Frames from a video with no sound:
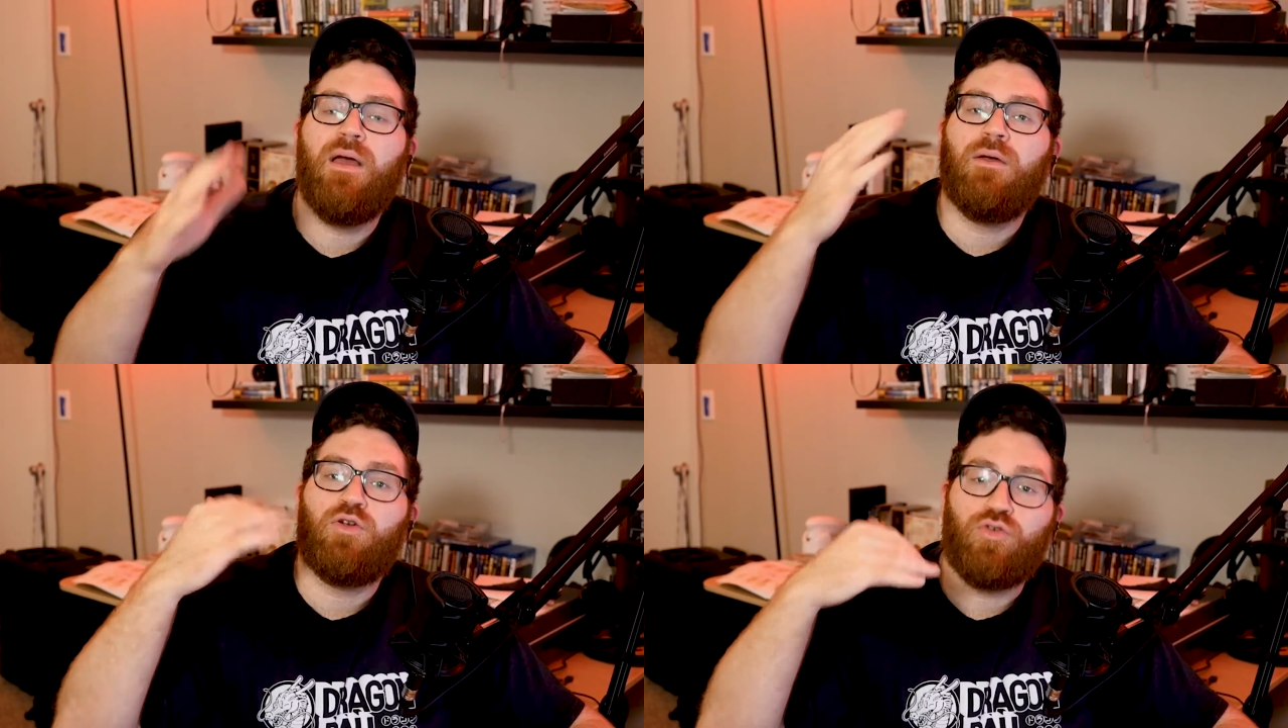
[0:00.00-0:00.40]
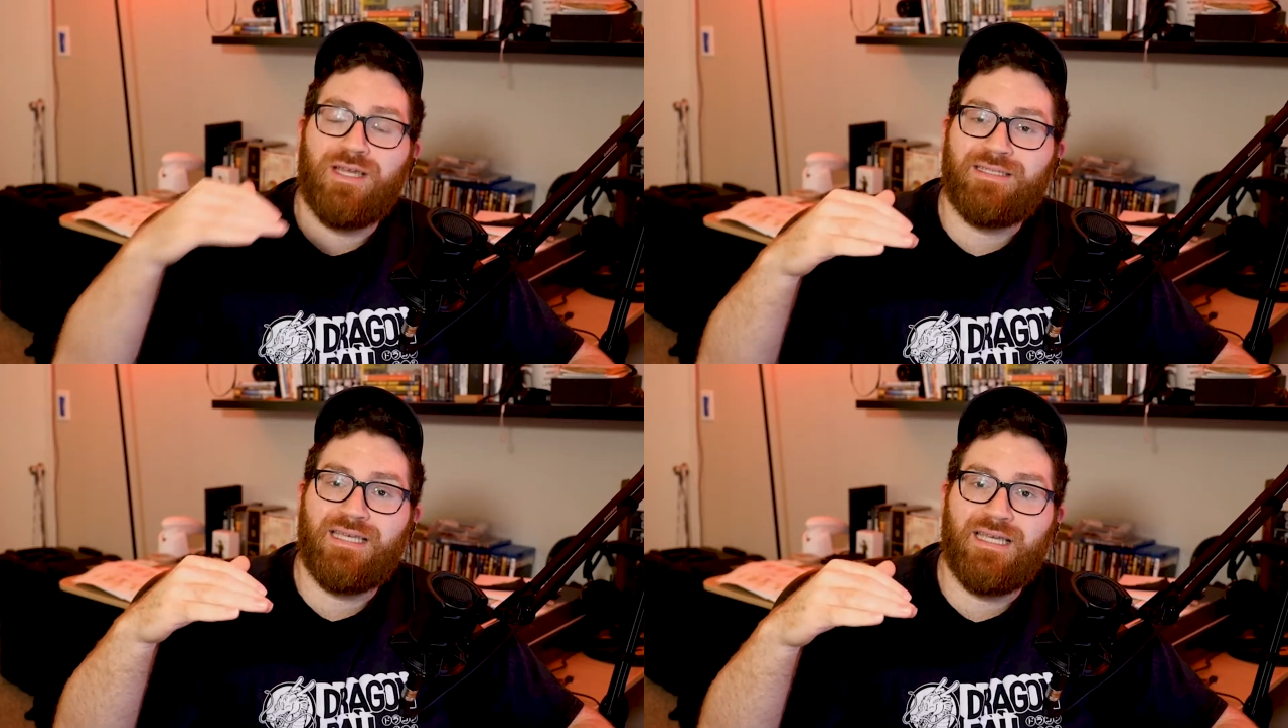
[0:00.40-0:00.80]

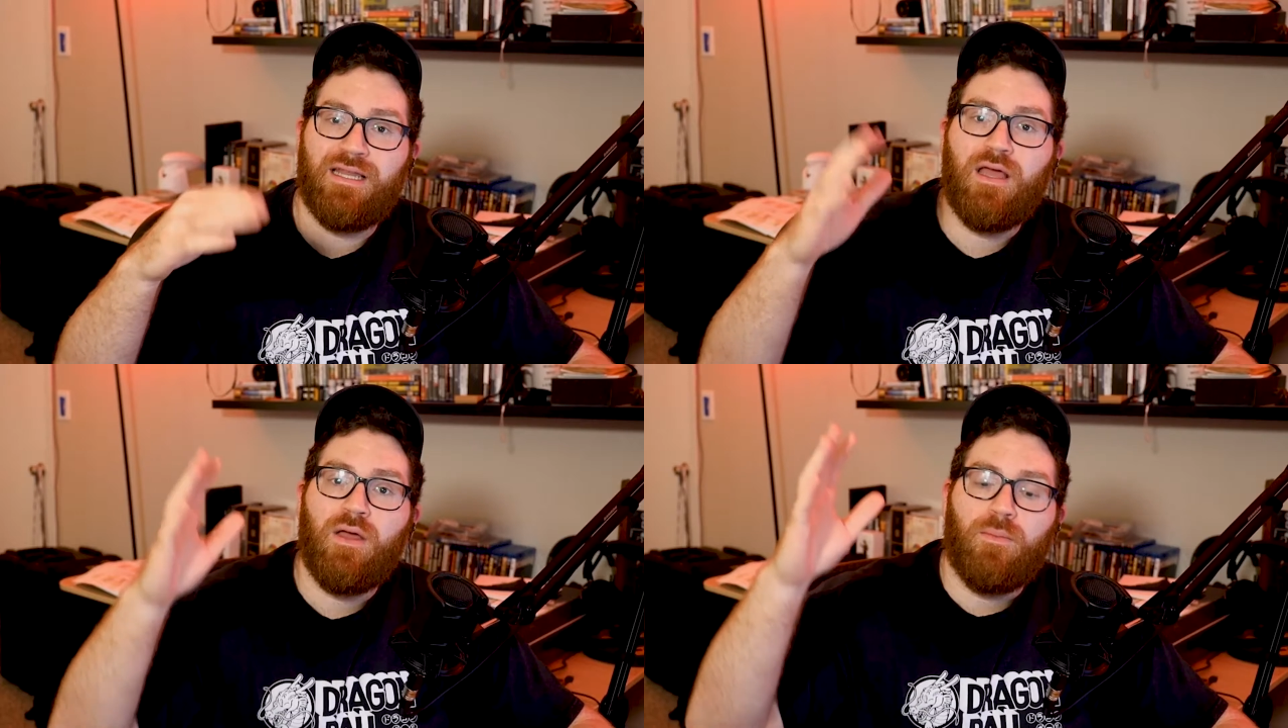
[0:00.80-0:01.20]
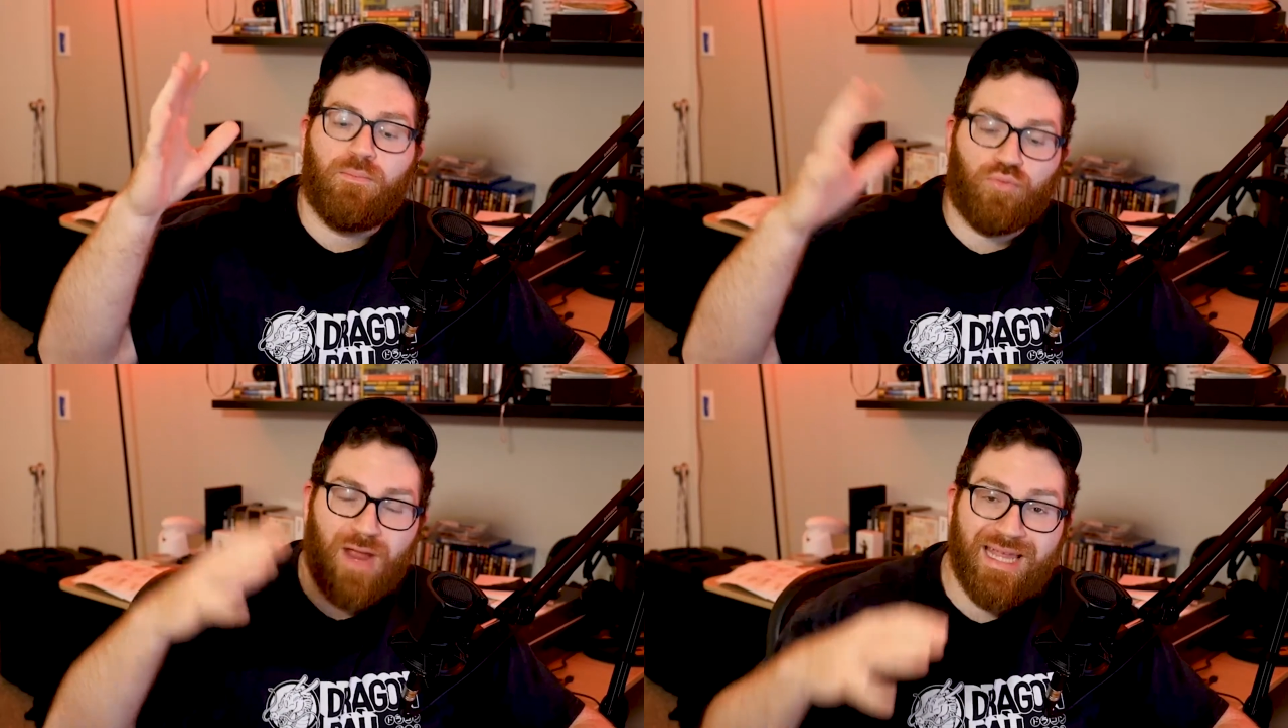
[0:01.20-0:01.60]
creatine
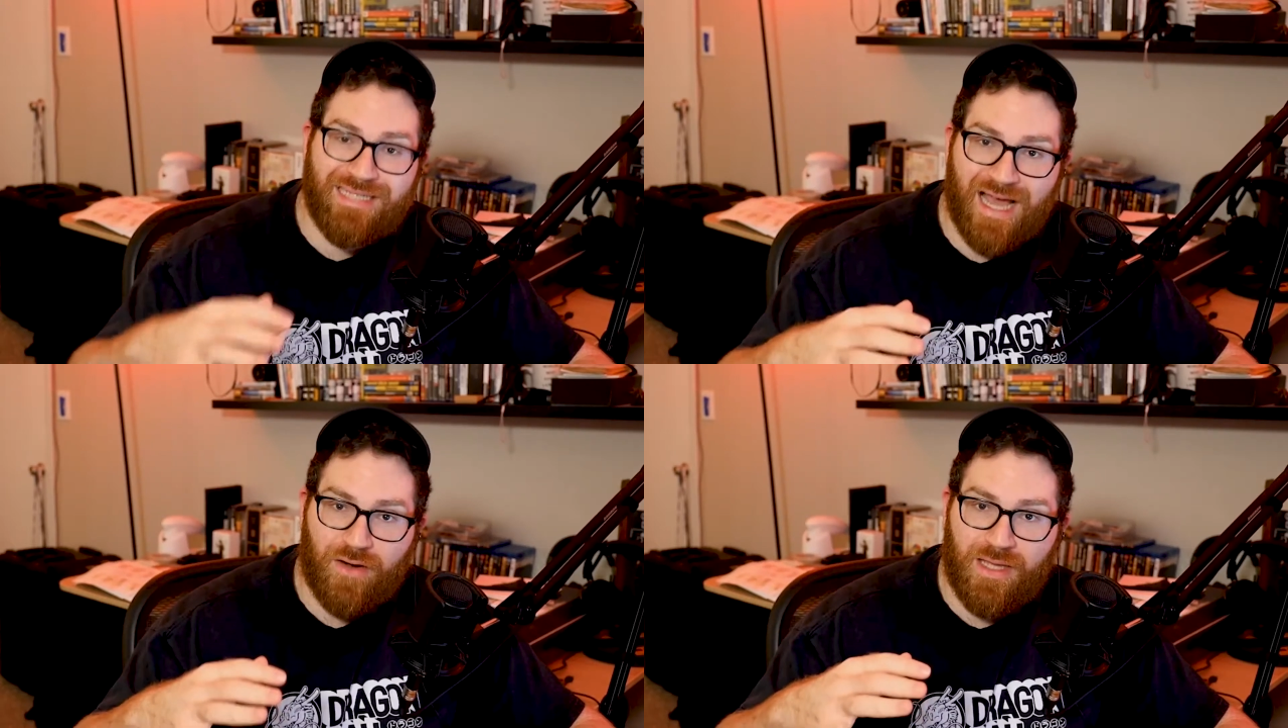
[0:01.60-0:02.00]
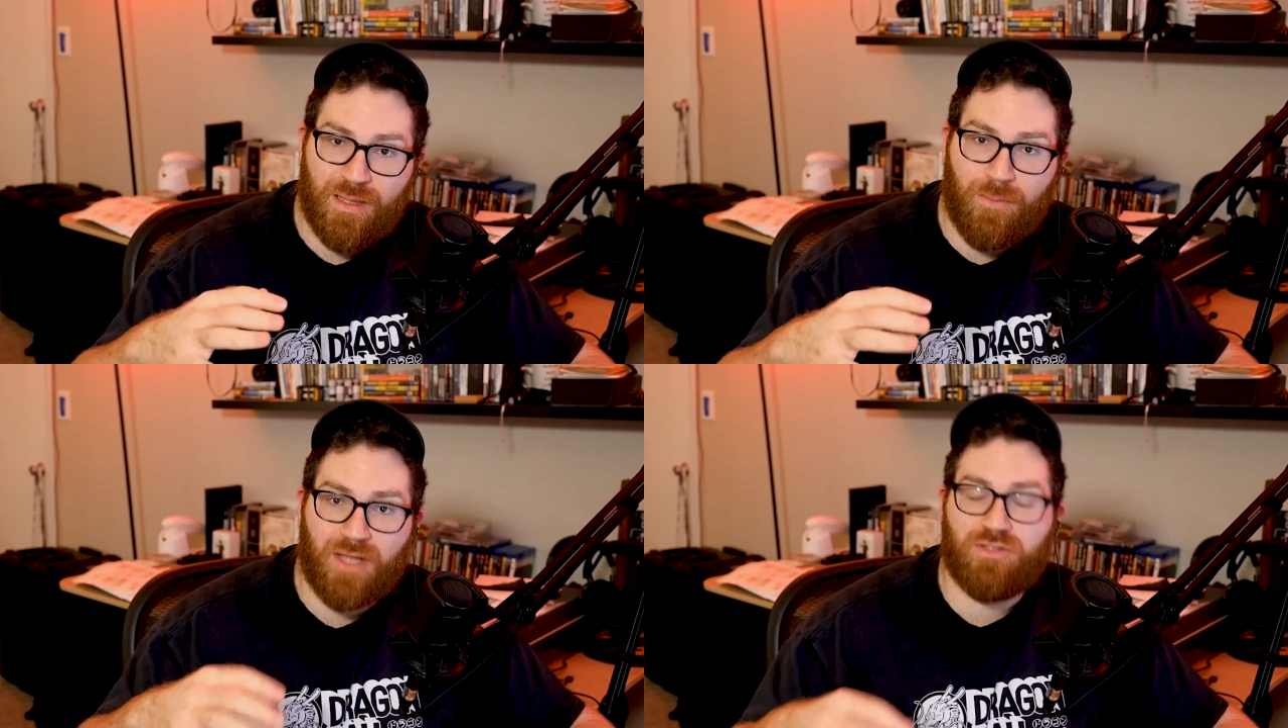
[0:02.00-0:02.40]
breakdown in
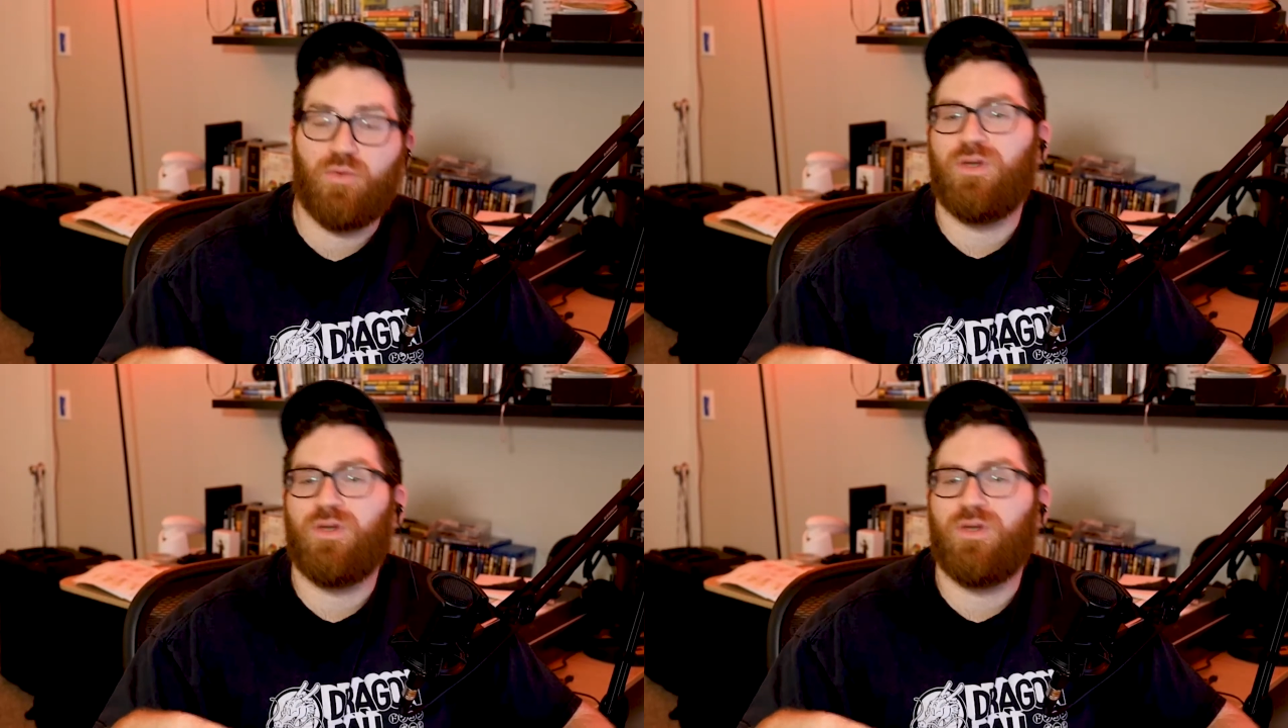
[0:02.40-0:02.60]
the muscle,